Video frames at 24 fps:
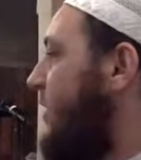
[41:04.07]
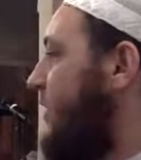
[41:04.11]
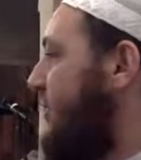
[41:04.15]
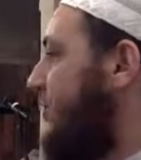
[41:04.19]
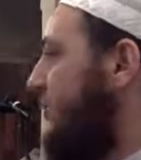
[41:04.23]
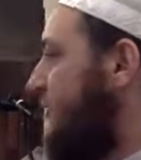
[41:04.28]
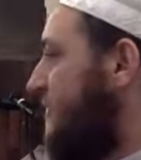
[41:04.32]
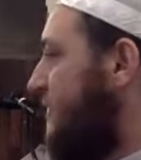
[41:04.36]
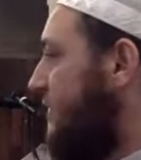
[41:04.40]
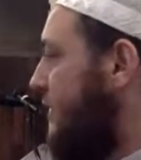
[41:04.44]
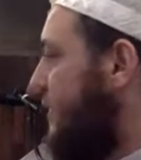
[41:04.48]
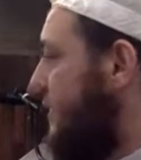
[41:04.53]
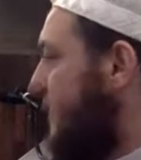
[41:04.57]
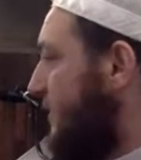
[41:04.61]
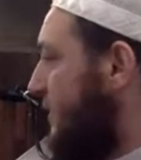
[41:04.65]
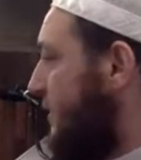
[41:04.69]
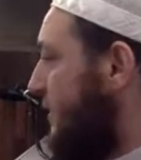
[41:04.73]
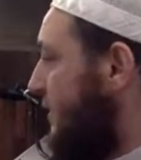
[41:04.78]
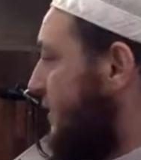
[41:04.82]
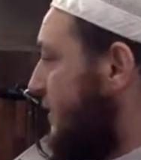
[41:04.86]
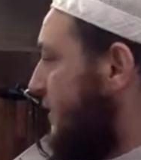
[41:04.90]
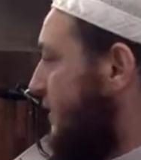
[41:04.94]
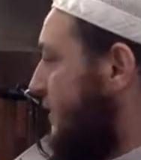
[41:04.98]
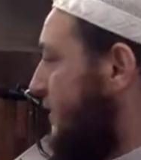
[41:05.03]
creation.
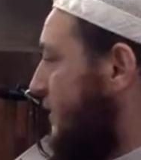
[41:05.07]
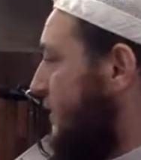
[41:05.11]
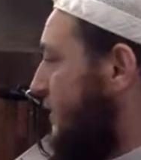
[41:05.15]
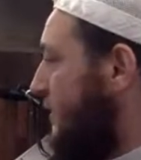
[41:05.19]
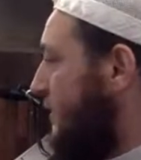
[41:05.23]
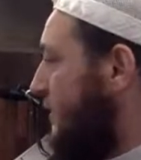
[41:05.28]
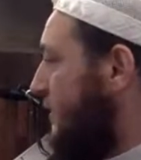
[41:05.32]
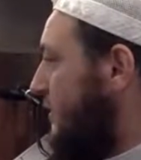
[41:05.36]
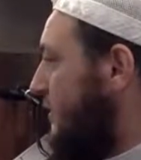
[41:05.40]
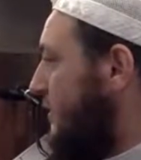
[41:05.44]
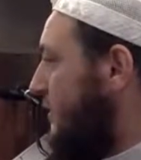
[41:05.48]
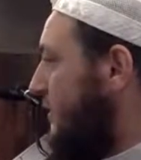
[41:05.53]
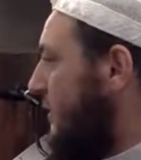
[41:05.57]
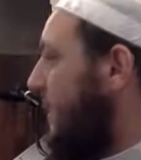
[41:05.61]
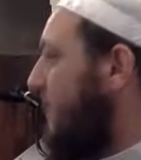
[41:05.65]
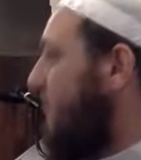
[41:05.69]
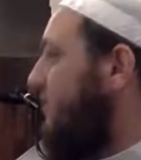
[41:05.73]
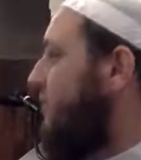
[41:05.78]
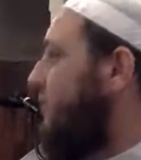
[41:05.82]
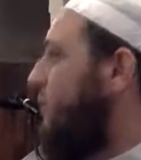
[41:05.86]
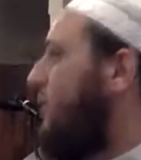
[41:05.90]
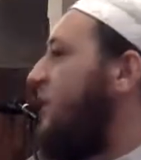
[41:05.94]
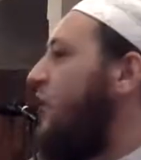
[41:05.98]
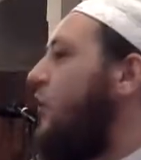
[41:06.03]
And
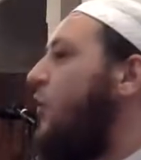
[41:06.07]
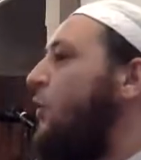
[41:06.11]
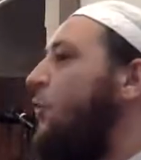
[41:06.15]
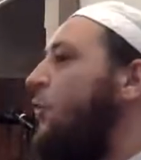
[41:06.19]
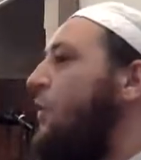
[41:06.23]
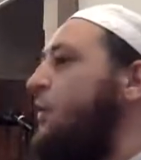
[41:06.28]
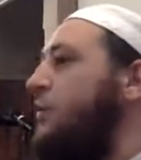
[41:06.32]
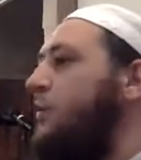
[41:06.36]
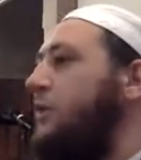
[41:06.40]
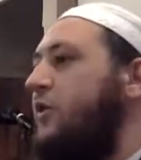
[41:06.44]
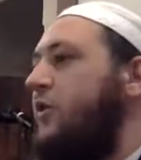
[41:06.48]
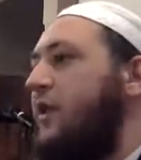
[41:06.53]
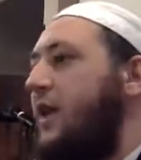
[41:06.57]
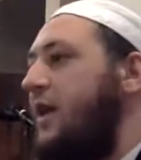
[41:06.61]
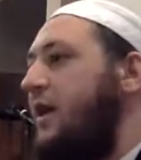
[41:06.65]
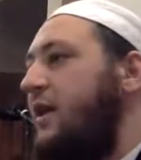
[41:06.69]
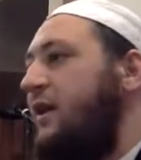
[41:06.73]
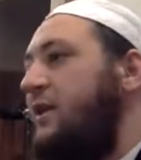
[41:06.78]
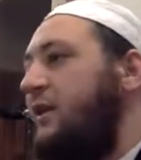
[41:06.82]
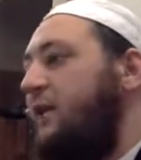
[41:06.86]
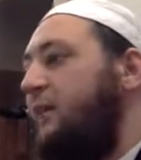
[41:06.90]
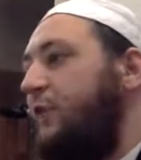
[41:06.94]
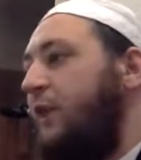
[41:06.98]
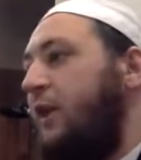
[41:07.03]
this is why no one will create
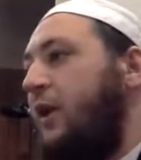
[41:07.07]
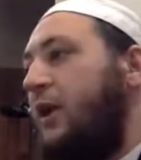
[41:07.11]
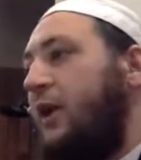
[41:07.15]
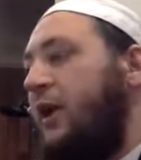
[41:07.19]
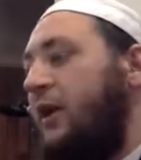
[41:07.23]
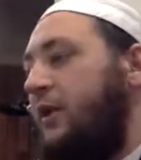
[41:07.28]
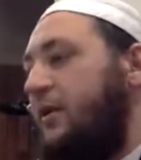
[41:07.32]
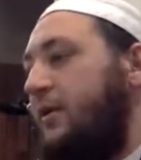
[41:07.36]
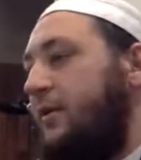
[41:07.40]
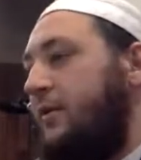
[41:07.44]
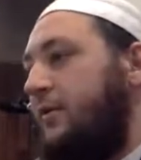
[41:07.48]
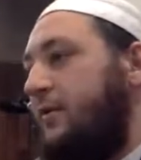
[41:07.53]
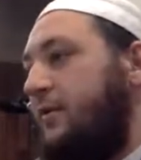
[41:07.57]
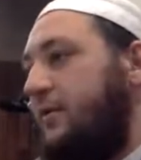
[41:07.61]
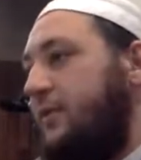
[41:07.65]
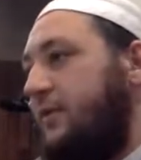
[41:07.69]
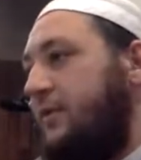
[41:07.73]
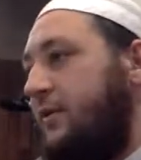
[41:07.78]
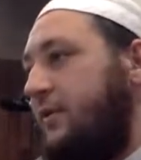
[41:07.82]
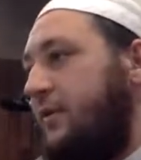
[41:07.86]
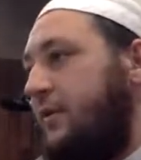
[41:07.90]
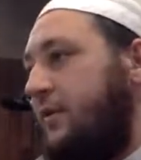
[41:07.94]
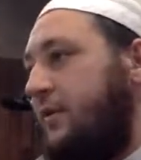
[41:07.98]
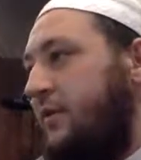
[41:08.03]
except for Allah.
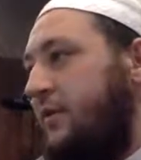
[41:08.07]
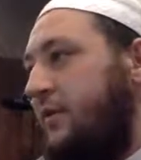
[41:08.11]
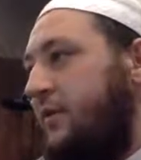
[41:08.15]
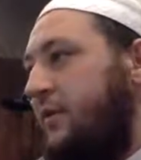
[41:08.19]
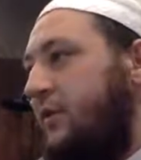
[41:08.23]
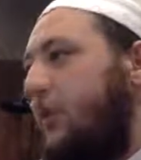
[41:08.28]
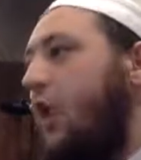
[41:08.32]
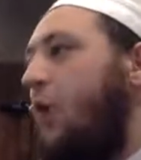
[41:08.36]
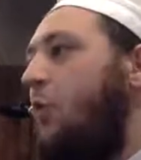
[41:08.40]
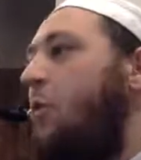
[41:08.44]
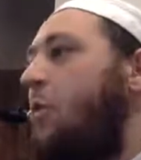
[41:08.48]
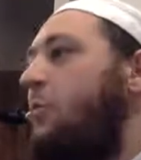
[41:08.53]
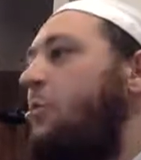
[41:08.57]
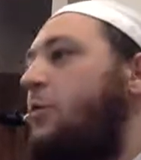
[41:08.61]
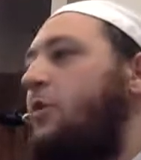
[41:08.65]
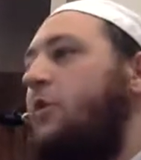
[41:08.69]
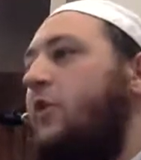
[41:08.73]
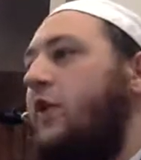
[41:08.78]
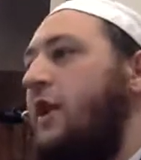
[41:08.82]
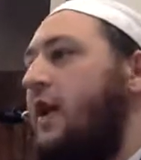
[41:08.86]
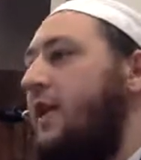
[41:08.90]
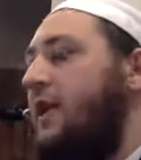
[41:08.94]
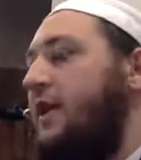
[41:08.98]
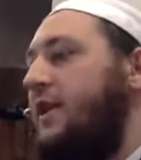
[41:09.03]
No one will
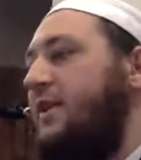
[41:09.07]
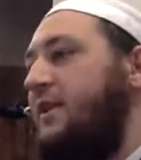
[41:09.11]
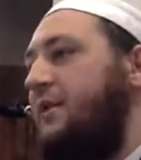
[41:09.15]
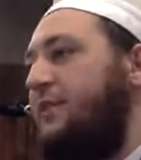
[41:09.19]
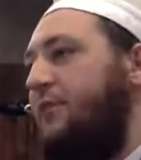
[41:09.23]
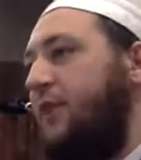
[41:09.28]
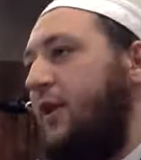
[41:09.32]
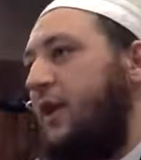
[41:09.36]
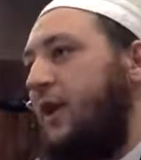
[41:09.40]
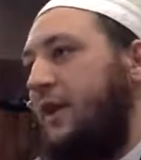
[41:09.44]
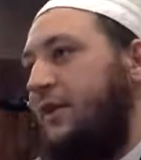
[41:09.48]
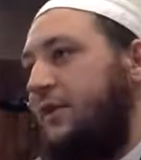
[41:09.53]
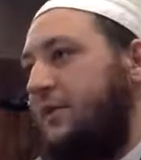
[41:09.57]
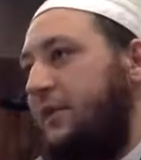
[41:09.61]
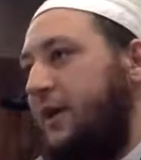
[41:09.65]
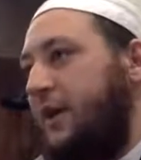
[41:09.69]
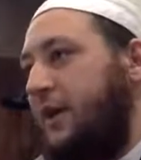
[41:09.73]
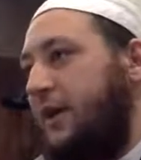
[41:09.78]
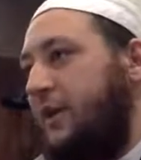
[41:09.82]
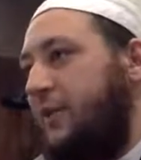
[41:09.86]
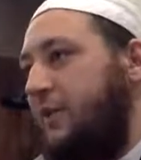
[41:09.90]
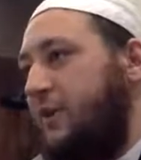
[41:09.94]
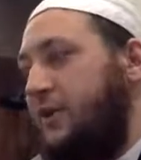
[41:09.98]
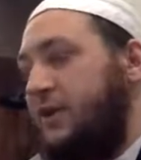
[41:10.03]
create except for Allah
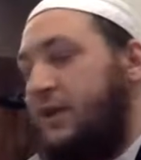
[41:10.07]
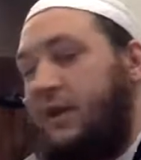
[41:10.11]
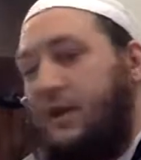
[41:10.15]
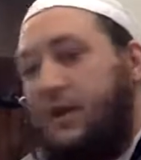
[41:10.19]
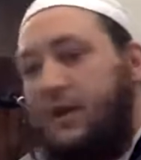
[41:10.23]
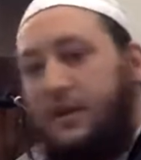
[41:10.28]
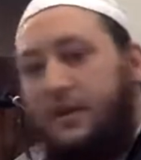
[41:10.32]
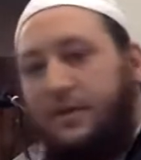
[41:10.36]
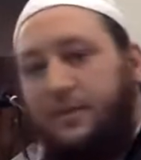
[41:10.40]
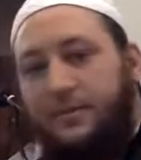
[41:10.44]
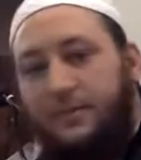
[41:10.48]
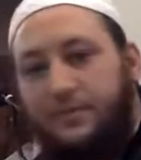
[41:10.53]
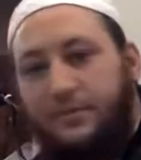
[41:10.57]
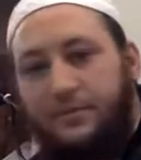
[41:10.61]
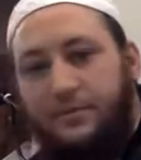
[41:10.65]
subhanahu wa ta'ala.